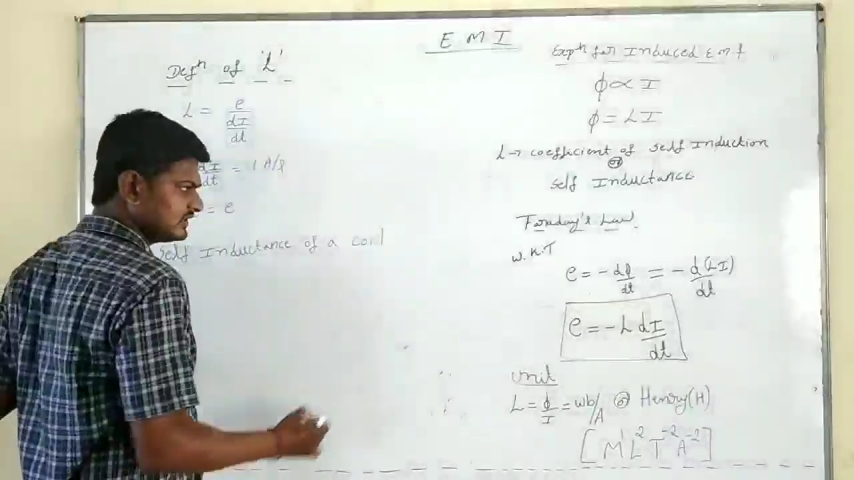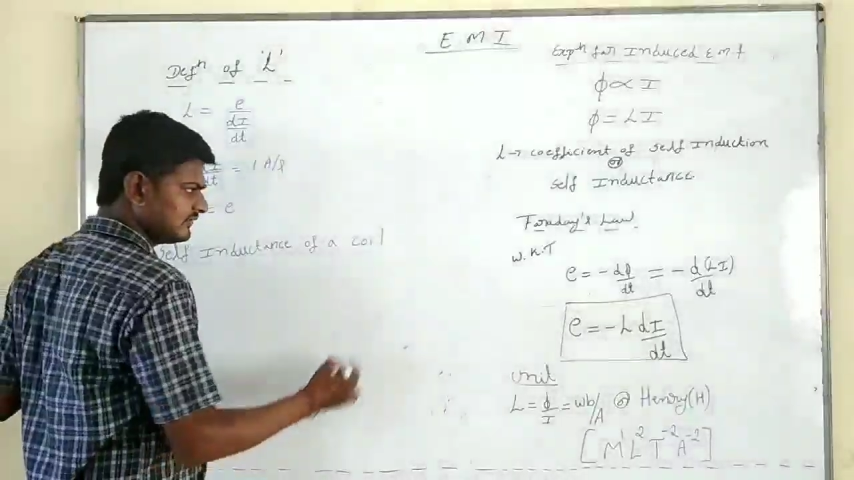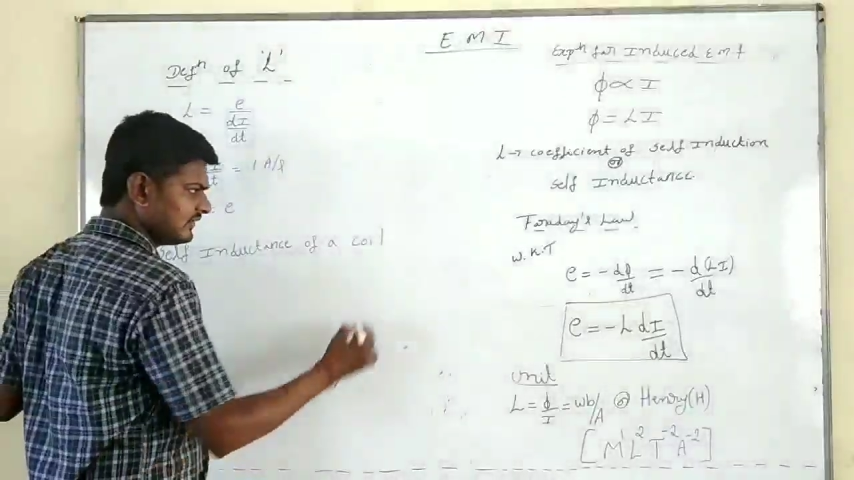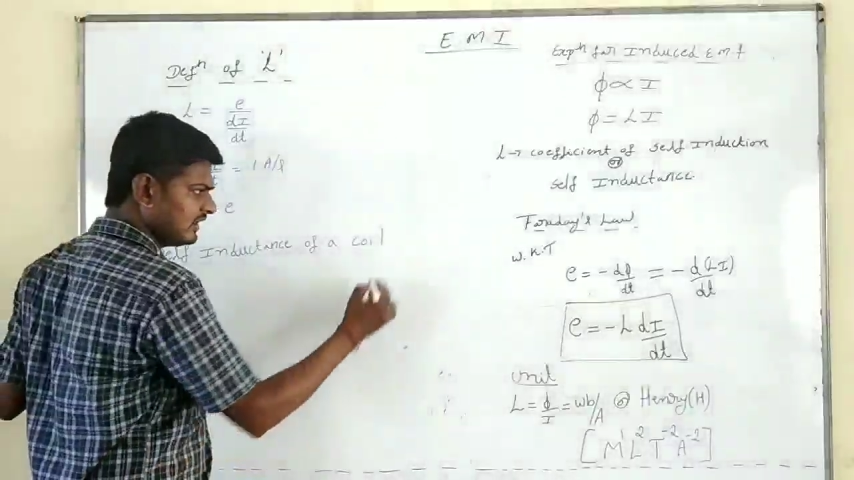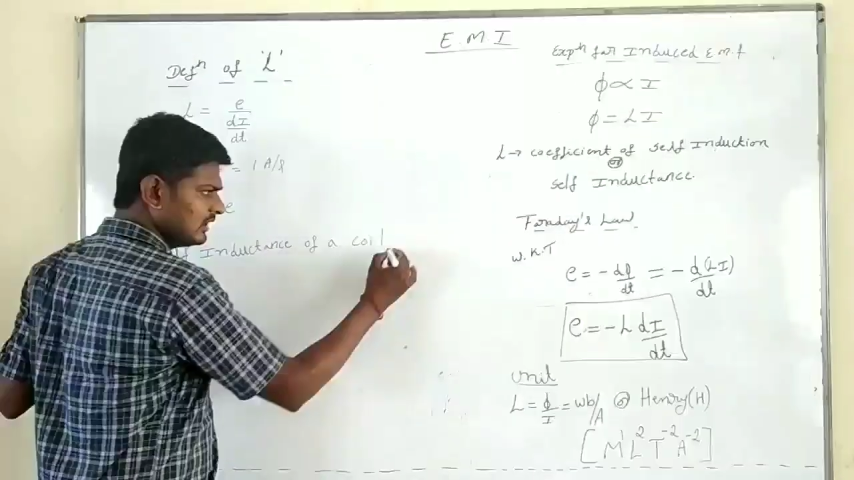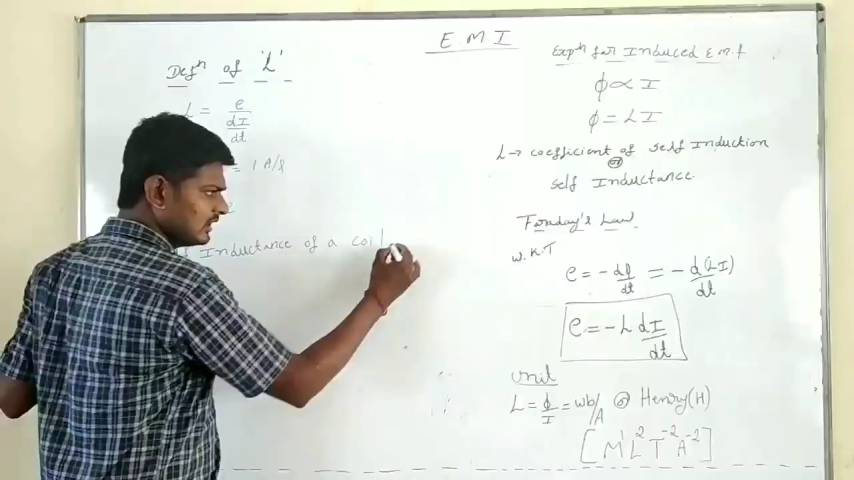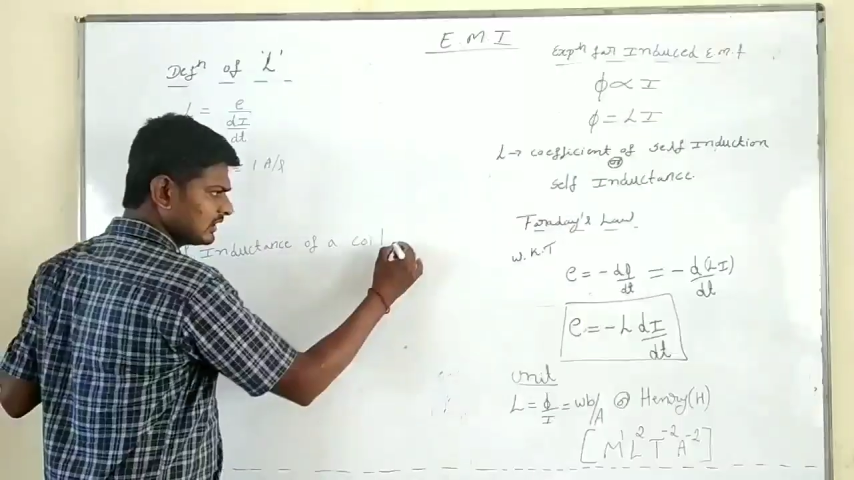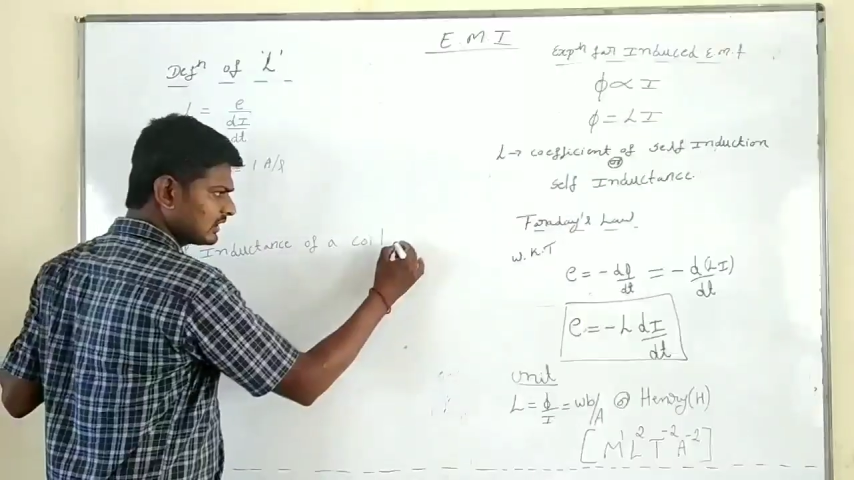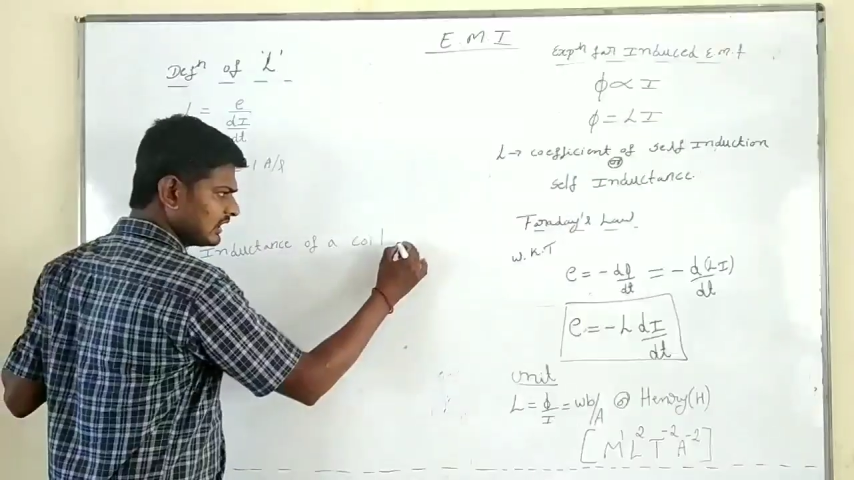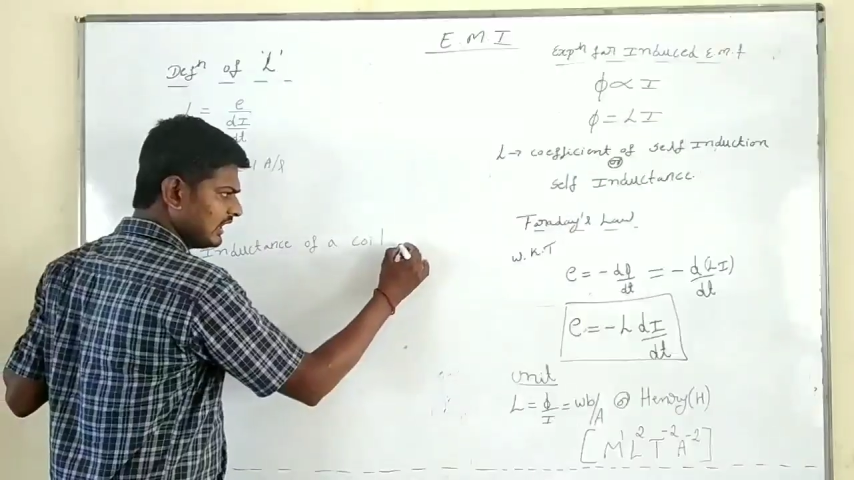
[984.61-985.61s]
of
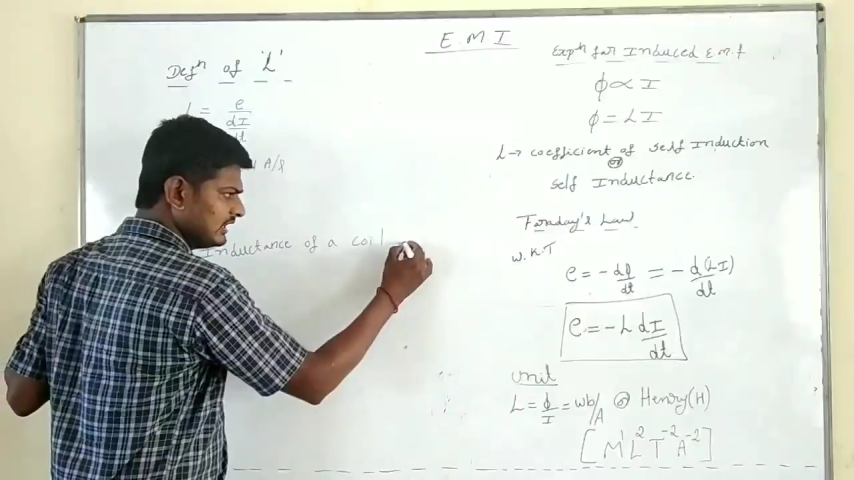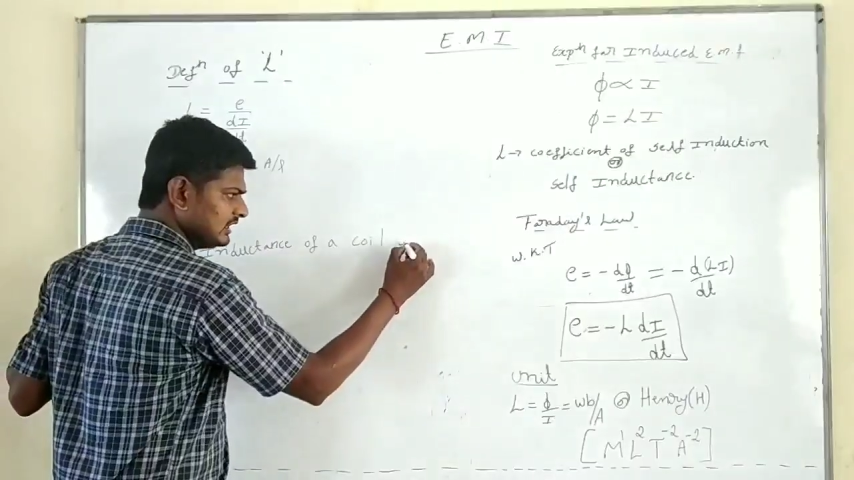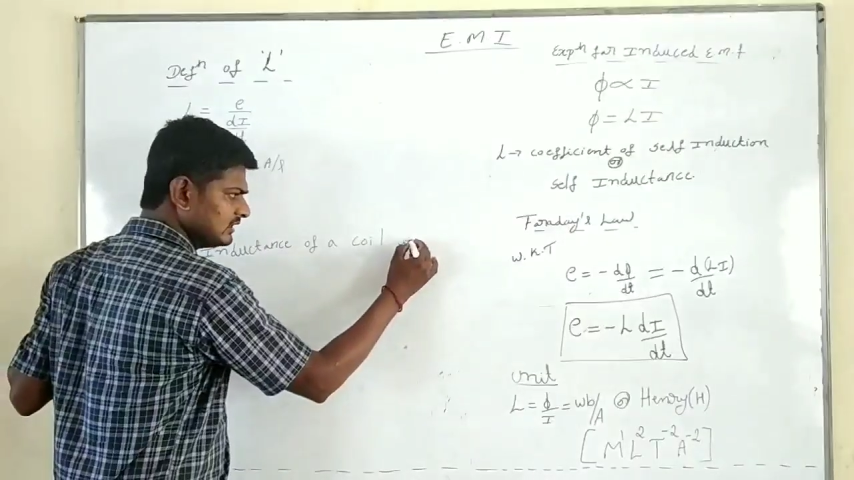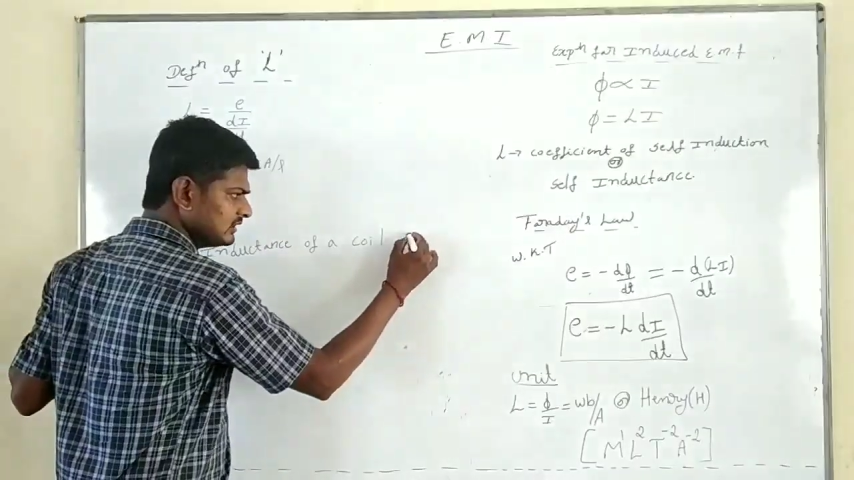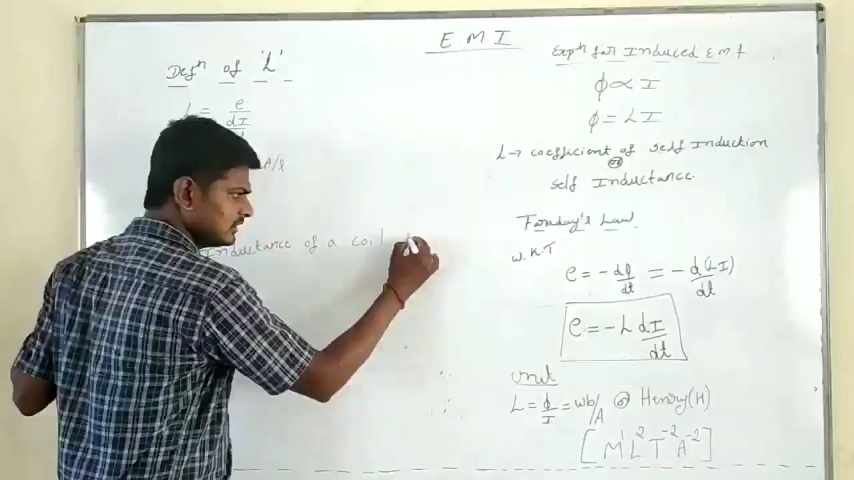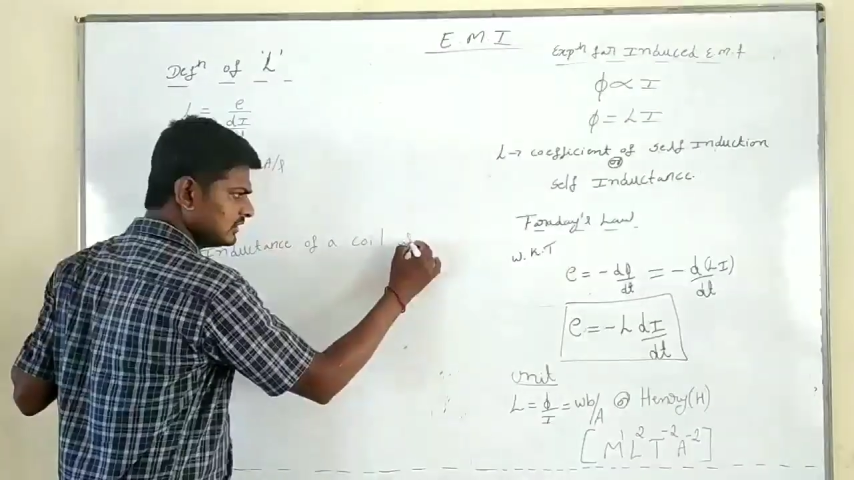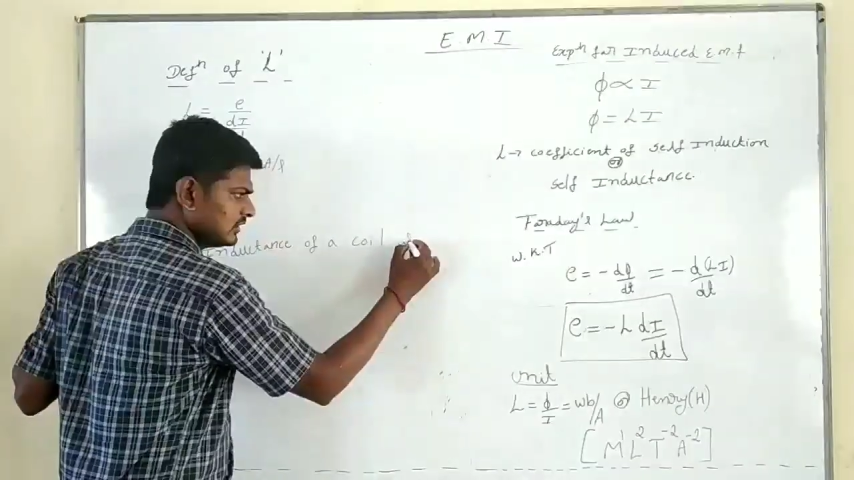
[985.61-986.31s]
a coil